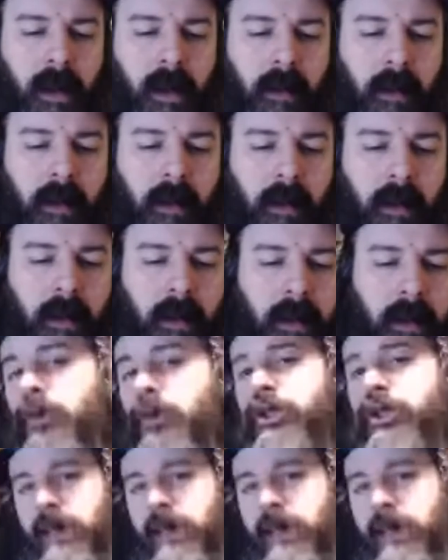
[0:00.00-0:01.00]
wanted them to be
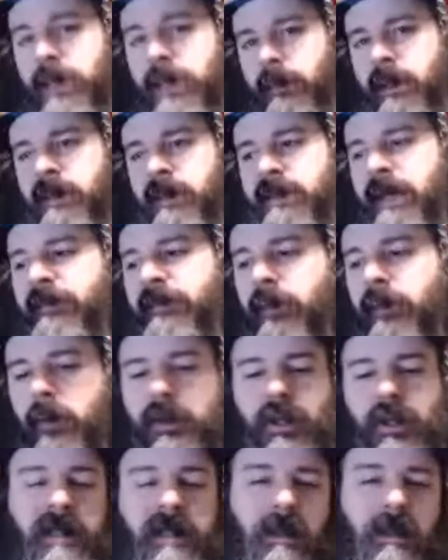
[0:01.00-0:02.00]
their own GM because
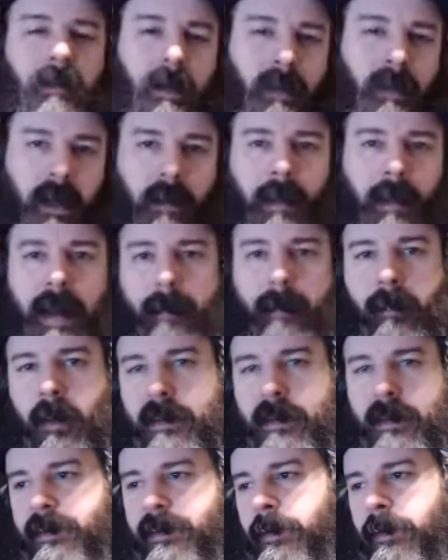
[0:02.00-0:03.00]
everyone tries to mimic Matt
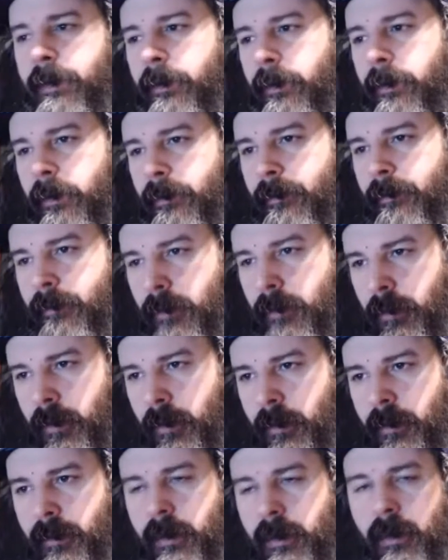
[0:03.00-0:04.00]
Mercer
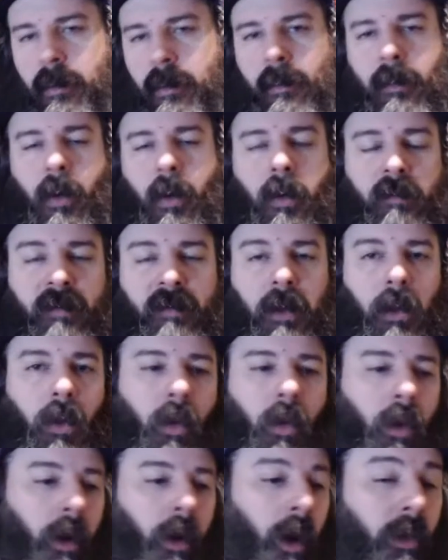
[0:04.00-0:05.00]
or you know, Colville
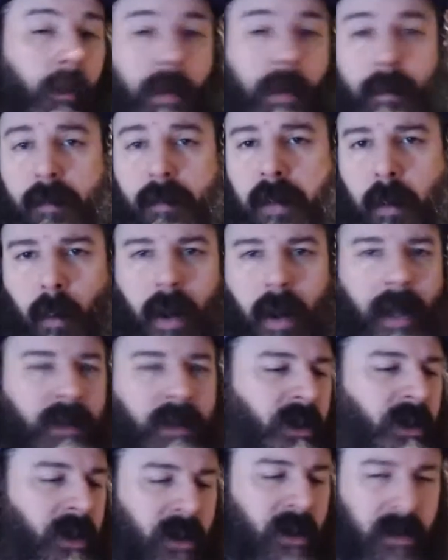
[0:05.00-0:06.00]
or other people they
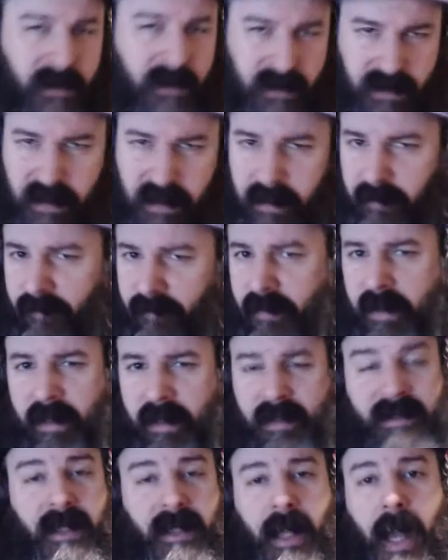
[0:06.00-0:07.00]
watch, Satine
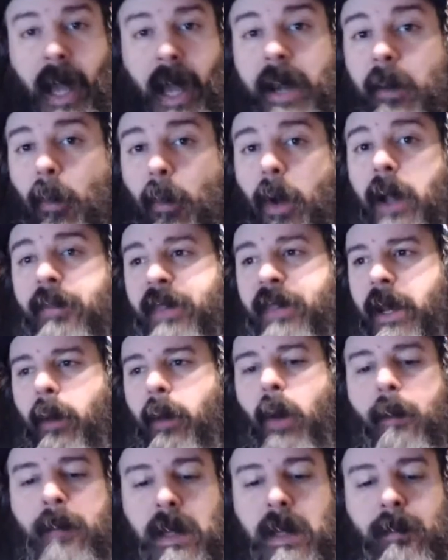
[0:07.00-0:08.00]
Phoenix. I didn't want that. I
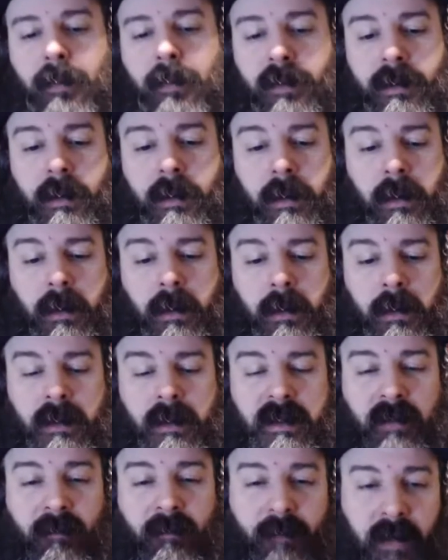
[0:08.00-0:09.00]
want people
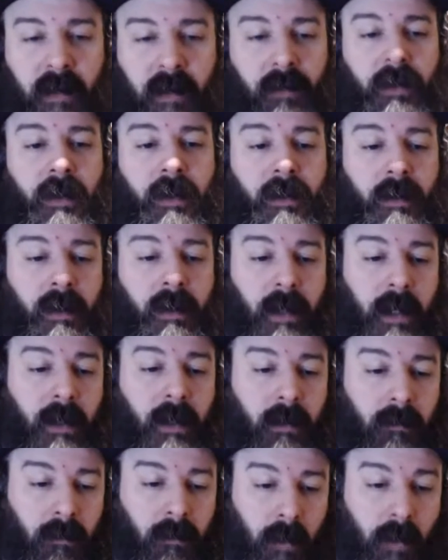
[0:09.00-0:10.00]
to feel that they
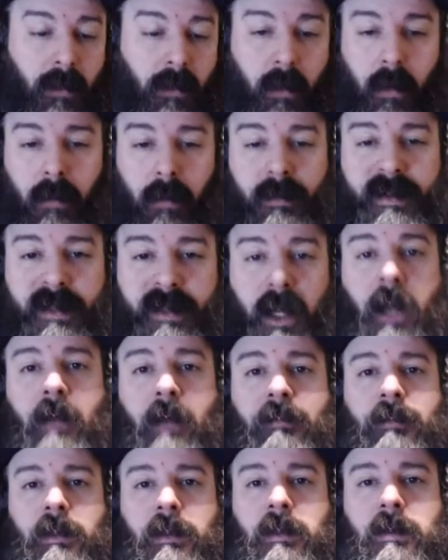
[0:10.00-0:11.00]
can run their own
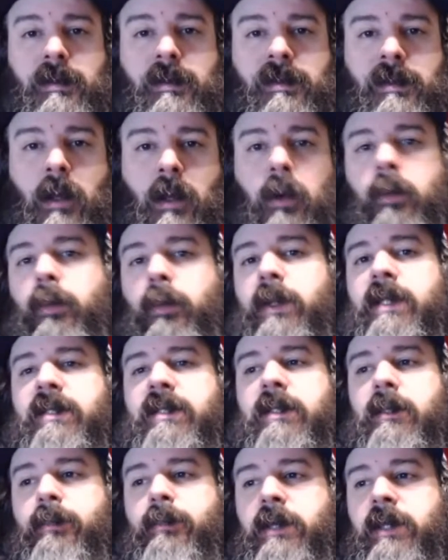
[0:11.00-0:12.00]
stuff. Like, there's no
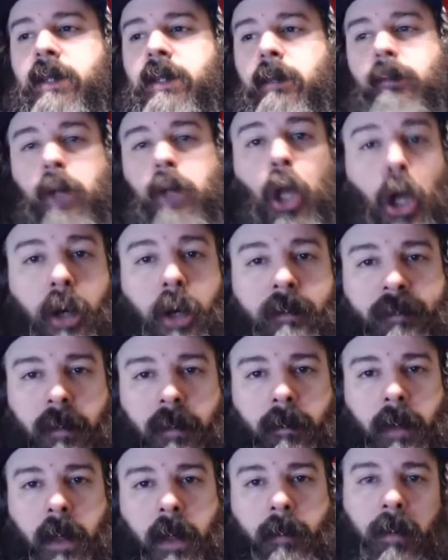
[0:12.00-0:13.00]
reason to be them. Learn
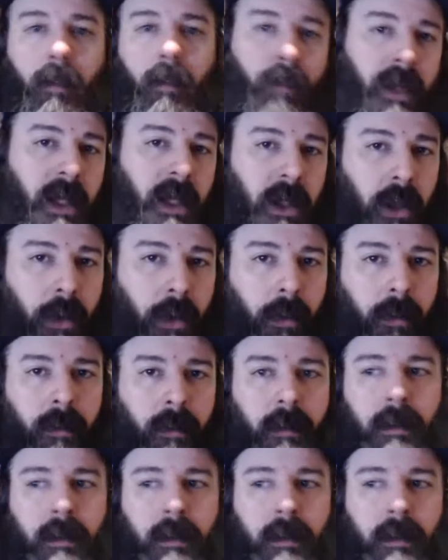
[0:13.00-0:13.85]
from them, but be you.